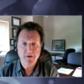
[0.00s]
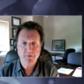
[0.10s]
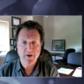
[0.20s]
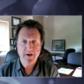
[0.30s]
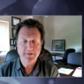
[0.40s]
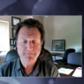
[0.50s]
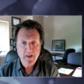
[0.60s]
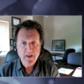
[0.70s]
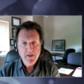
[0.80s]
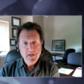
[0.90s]
Okay,
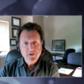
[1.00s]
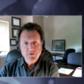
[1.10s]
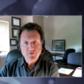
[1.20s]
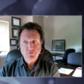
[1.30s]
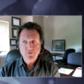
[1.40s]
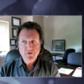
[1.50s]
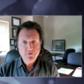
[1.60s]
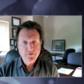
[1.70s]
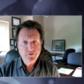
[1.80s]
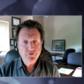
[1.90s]
so with
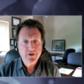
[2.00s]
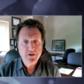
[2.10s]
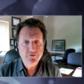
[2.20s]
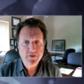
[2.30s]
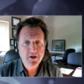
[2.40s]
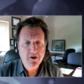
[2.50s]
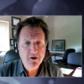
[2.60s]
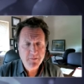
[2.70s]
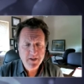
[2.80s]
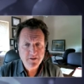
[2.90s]
those introductory
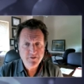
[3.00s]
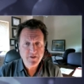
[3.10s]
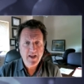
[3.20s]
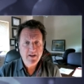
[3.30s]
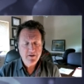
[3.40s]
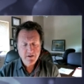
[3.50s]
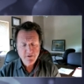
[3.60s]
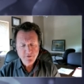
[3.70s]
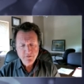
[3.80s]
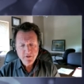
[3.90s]
comments, and uh,
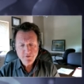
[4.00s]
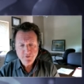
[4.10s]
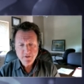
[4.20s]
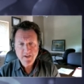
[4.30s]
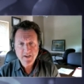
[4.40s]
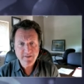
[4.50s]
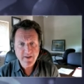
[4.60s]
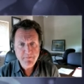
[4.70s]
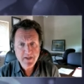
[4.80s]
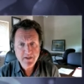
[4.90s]
during during the next
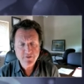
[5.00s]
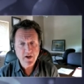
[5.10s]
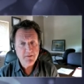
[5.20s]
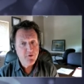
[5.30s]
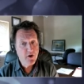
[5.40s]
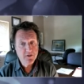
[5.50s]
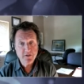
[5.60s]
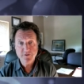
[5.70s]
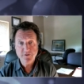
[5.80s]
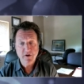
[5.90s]
10 minutes, I'm not
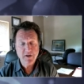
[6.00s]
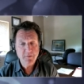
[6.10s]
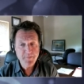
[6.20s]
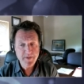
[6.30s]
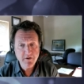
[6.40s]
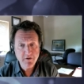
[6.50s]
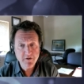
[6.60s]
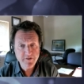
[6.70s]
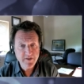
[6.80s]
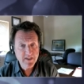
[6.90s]
going to talk about
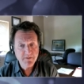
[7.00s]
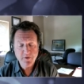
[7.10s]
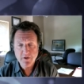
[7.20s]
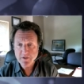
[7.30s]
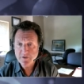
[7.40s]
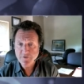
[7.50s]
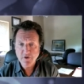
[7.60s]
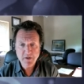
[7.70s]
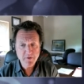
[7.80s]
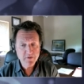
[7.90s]
PRRT. I'm not going to
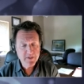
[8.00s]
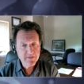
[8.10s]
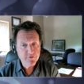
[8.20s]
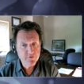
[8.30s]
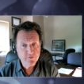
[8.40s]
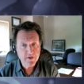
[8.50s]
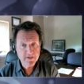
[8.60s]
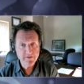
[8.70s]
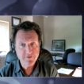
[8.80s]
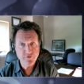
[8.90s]
talk about
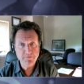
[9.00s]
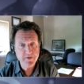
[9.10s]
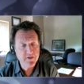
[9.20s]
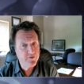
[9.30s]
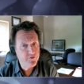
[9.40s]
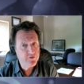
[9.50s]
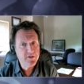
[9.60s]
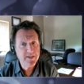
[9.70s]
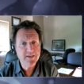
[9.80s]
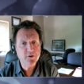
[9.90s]
liver-directed treatment because you're
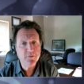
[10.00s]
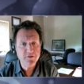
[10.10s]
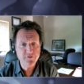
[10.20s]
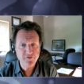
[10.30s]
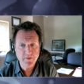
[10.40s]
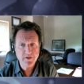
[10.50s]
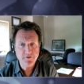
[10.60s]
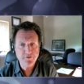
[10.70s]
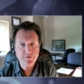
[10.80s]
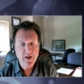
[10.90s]
going to hear about this from
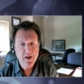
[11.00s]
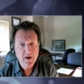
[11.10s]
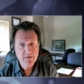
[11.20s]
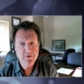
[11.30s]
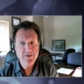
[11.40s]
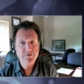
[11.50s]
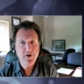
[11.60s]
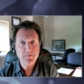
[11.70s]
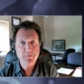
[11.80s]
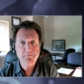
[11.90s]
others. I'm really
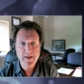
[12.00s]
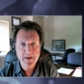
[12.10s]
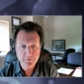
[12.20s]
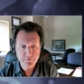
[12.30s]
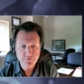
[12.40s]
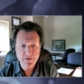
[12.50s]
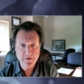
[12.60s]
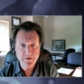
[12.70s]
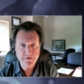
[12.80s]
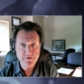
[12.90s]
talking about medical
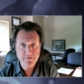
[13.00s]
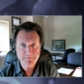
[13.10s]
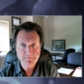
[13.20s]
treatments.